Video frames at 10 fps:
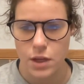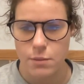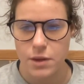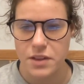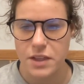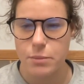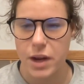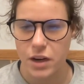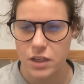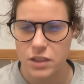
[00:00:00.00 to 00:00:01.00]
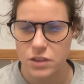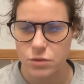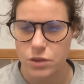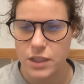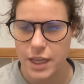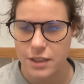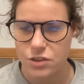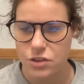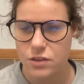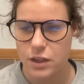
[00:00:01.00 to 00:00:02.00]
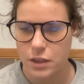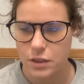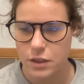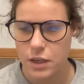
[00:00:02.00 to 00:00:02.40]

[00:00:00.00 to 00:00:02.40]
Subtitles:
meant that Americans were less certain